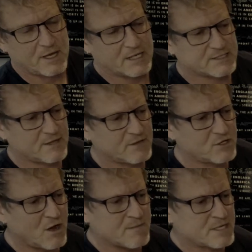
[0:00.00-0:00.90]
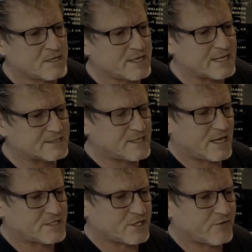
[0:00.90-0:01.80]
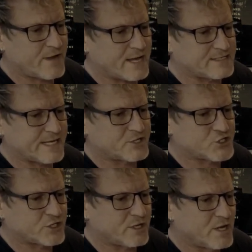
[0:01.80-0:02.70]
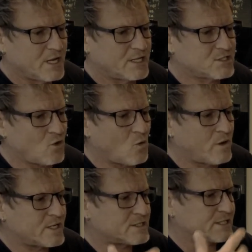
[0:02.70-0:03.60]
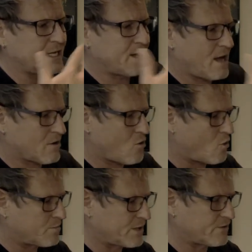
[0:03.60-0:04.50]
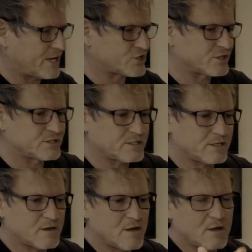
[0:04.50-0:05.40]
And so the dominant is there to create tension. It's always in our chord progressions and